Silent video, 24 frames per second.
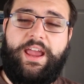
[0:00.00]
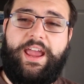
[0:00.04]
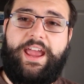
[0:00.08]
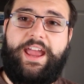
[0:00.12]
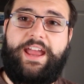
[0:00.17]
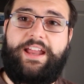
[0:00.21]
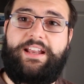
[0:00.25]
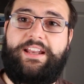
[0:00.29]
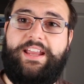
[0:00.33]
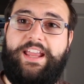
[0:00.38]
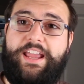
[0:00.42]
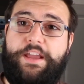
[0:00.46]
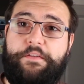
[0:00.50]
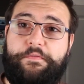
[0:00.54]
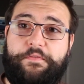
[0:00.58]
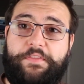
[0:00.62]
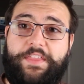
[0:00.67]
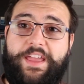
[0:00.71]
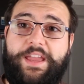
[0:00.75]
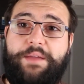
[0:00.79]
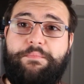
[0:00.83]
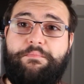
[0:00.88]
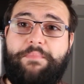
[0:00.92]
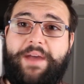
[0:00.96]
And if
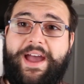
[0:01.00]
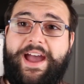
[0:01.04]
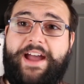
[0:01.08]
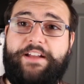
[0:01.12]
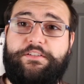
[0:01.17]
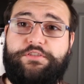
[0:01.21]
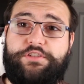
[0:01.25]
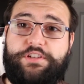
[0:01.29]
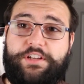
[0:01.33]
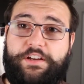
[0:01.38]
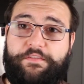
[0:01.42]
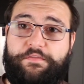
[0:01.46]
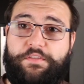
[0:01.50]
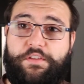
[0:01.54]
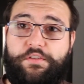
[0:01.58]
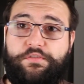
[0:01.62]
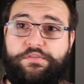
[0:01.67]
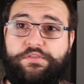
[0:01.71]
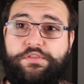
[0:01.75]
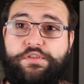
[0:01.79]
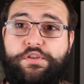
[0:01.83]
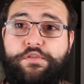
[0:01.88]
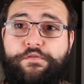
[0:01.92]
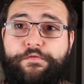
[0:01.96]
they match, if
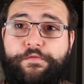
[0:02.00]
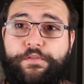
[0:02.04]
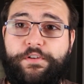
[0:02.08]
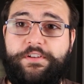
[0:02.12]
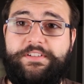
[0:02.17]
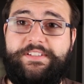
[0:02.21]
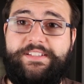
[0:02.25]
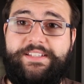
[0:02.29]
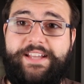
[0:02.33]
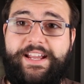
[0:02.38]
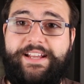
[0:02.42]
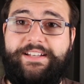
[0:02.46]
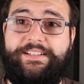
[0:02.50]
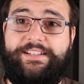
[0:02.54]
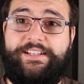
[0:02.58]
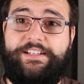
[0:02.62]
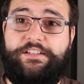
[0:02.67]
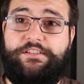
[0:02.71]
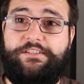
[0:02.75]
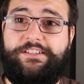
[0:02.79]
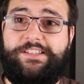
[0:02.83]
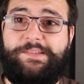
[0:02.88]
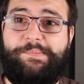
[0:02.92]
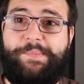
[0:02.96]
those two first eight
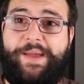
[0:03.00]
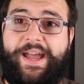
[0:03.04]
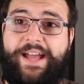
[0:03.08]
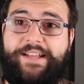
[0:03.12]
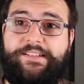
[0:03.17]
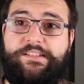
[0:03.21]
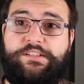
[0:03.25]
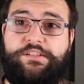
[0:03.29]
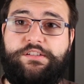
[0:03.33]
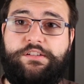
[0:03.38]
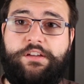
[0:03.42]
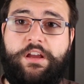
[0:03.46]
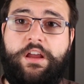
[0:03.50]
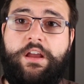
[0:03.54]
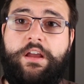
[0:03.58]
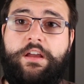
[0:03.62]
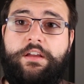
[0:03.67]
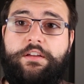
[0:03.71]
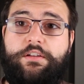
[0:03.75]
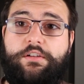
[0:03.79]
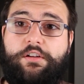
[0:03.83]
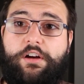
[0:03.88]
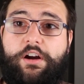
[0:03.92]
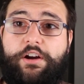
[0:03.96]
digits match,
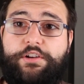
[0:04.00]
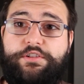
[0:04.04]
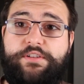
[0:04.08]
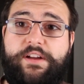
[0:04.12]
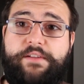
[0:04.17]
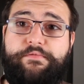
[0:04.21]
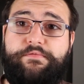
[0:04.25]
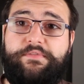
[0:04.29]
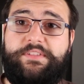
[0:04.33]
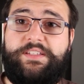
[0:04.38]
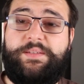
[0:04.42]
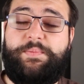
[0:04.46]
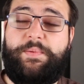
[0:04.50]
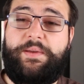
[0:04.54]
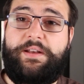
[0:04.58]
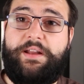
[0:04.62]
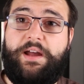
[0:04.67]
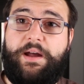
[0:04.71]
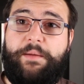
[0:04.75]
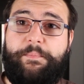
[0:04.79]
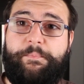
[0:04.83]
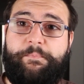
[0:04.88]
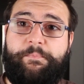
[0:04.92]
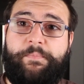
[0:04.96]
your hard drive will spin
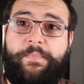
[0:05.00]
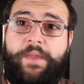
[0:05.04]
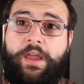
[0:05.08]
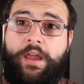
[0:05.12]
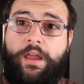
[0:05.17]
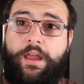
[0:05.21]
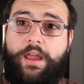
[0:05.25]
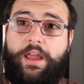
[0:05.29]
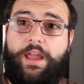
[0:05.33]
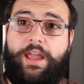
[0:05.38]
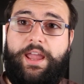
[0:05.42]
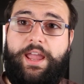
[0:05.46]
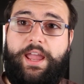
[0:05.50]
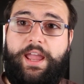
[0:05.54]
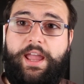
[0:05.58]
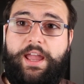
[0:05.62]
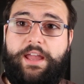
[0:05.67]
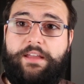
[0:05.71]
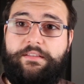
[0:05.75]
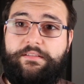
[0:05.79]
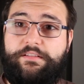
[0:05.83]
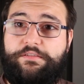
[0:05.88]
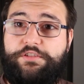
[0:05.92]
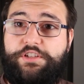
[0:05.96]
up
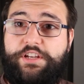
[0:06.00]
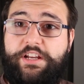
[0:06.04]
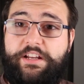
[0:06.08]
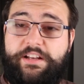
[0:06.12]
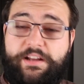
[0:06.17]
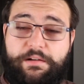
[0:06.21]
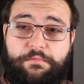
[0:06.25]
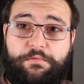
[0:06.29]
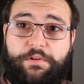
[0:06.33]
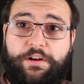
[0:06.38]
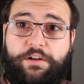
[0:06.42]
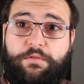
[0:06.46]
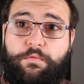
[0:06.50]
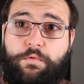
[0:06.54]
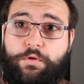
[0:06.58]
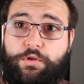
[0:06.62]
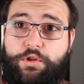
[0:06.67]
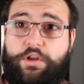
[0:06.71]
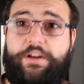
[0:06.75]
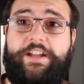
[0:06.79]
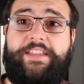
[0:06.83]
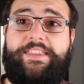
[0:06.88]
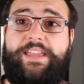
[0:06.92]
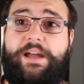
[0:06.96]
and the Chia network will
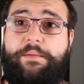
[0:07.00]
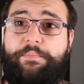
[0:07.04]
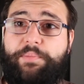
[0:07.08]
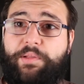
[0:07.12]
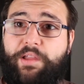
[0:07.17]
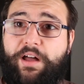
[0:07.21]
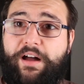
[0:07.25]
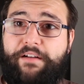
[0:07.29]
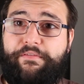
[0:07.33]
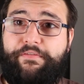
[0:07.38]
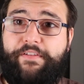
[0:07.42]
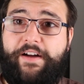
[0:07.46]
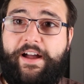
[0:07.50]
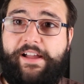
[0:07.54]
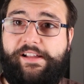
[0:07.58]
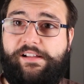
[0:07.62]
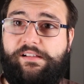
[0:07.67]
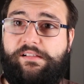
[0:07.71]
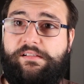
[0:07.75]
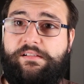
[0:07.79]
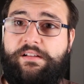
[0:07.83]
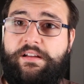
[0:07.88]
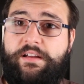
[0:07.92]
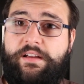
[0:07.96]
look at that plot
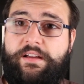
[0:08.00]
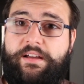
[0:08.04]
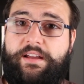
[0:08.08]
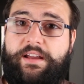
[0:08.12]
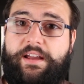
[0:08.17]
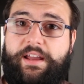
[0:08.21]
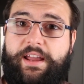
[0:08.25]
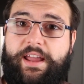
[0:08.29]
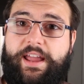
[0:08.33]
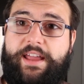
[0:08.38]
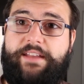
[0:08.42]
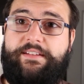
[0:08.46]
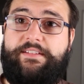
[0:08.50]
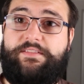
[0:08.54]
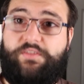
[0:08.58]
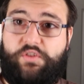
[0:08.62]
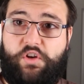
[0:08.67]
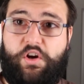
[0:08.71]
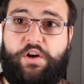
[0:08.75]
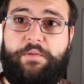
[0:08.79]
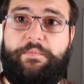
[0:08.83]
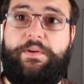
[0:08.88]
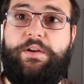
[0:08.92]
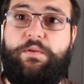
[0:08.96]
file and
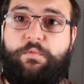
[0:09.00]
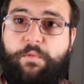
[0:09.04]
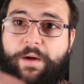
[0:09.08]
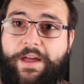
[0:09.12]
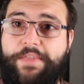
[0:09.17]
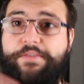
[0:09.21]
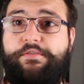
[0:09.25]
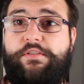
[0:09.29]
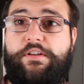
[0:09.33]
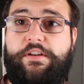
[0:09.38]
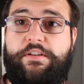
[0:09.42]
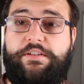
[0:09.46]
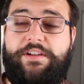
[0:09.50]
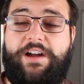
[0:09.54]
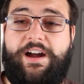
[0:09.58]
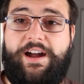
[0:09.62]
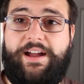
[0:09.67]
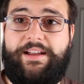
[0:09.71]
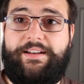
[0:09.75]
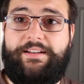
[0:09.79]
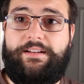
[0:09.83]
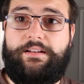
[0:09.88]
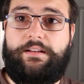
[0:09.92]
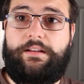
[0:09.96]
determine whether or
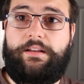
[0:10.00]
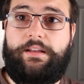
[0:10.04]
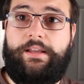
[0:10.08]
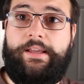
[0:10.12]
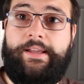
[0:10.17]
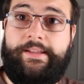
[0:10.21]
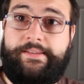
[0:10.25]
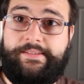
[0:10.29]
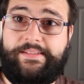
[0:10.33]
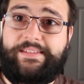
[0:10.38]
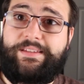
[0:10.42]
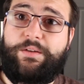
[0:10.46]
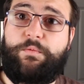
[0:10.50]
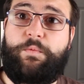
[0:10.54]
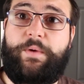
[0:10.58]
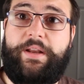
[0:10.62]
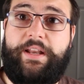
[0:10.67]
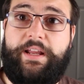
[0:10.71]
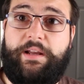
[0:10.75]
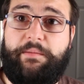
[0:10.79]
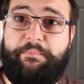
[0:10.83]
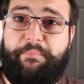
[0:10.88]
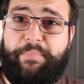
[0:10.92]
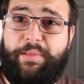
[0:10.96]
not it's the
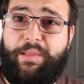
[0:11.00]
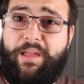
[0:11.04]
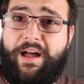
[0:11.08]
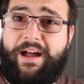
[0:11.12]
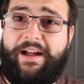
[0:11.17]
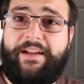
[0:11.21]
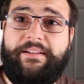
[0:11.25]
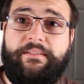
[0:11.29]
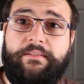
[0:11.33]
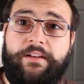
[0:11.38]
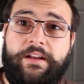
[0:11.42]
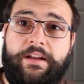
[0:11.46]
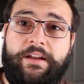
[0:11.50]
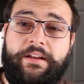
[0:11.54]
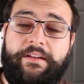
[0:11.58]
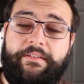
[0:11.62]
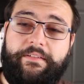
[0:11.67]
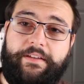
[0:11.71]
winning plot.